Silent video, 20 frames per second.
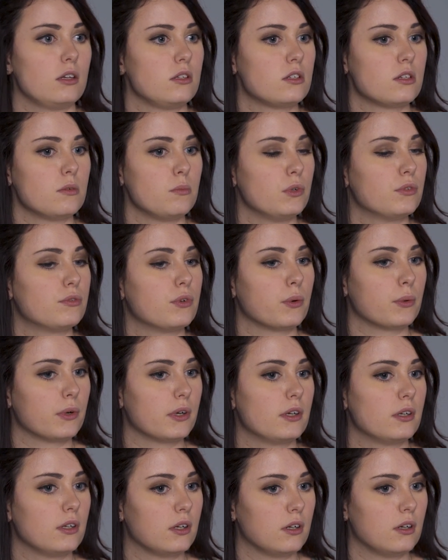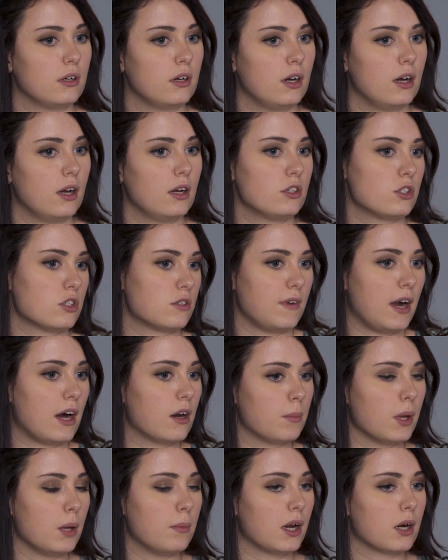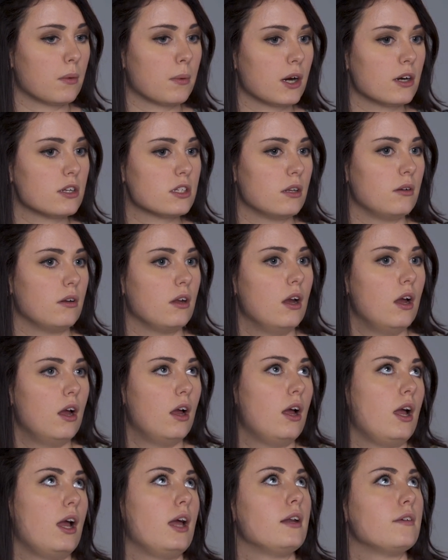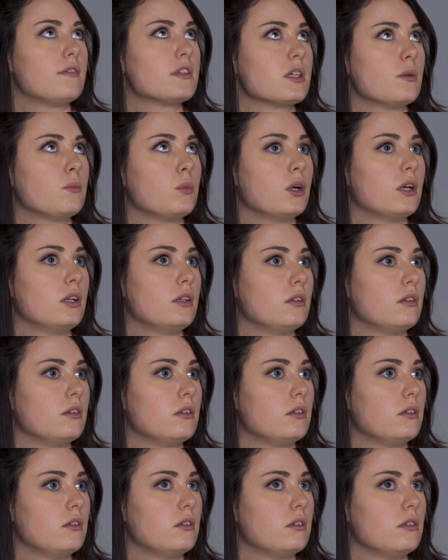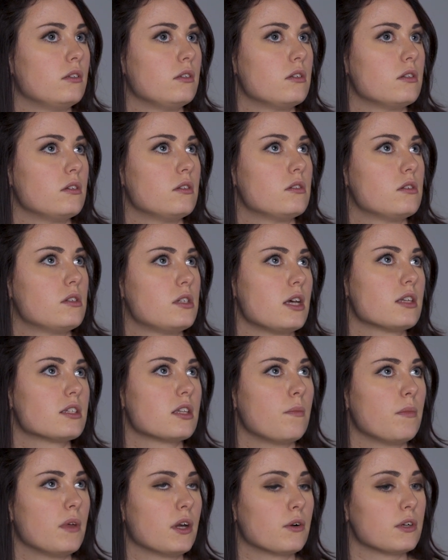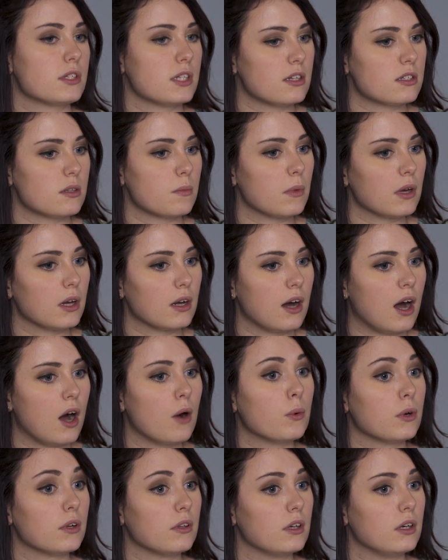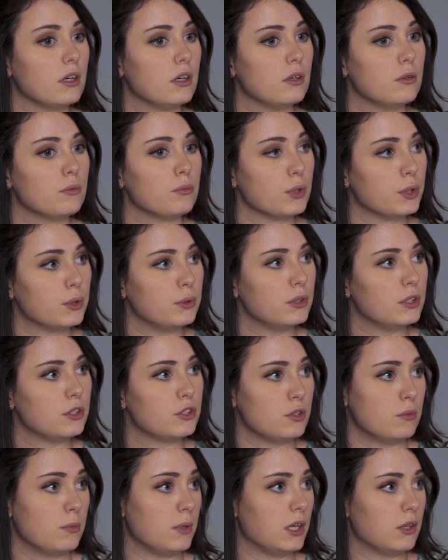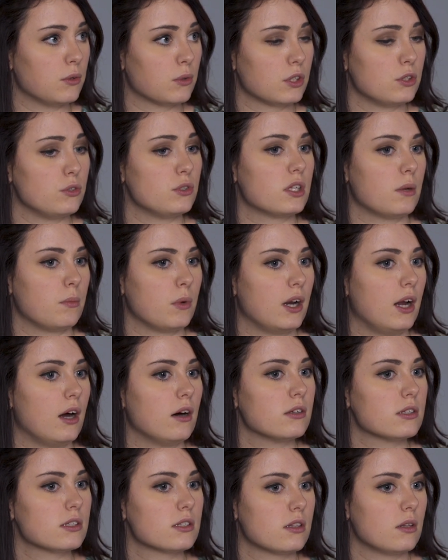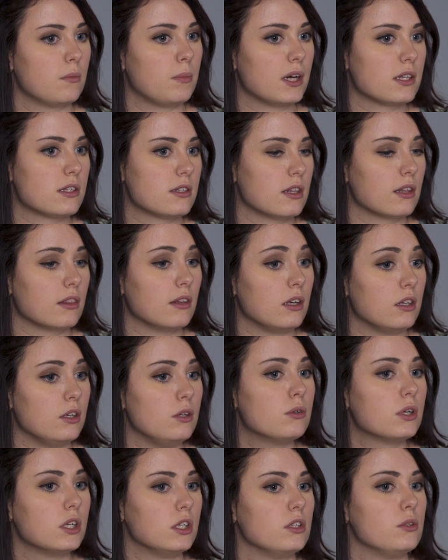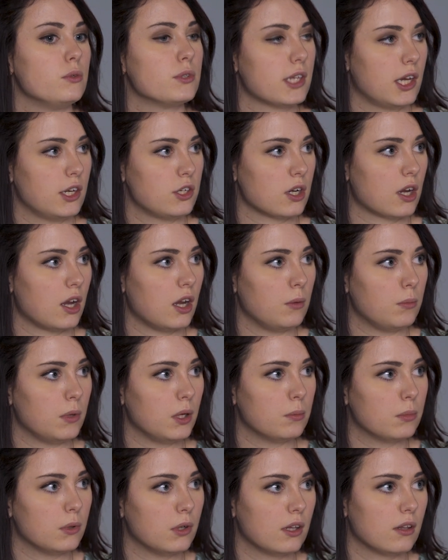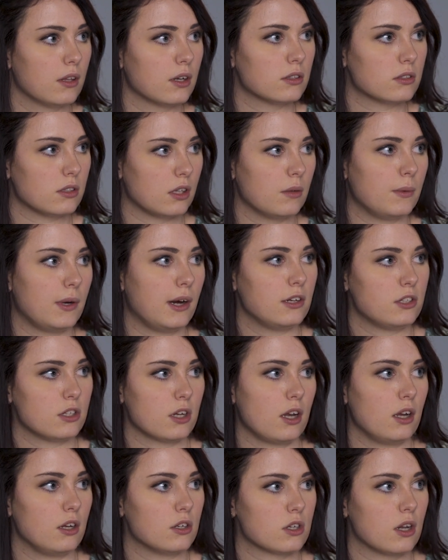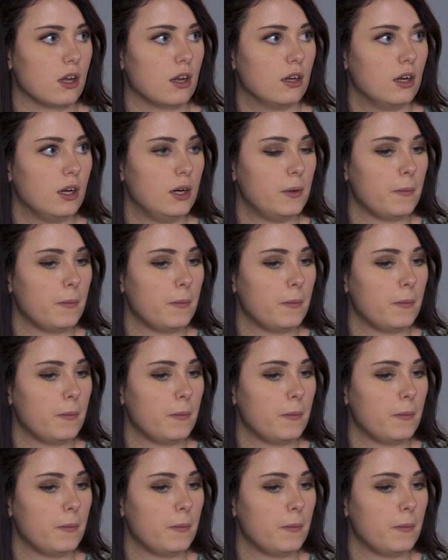to move forward, and just vow to be a better person. And if someone does something or says something outwardly rude to me or to someone else, the best thing that you can do is educate people. I think it's all about education.